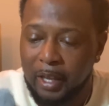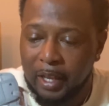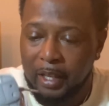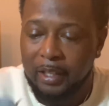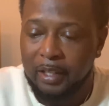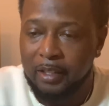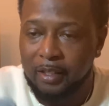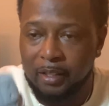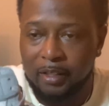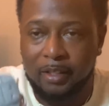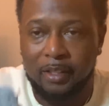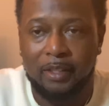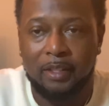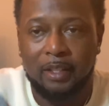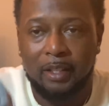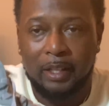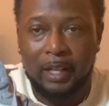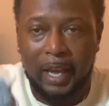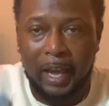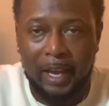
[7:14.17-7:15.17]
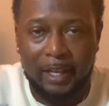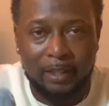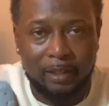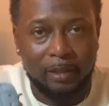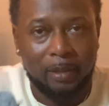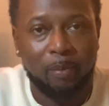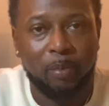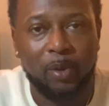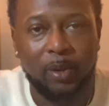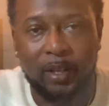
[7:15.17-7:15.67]
This is
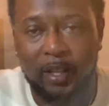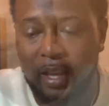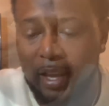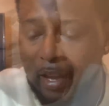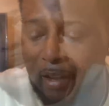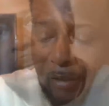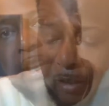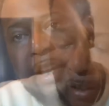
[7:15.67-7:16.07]
actually pretty heavy.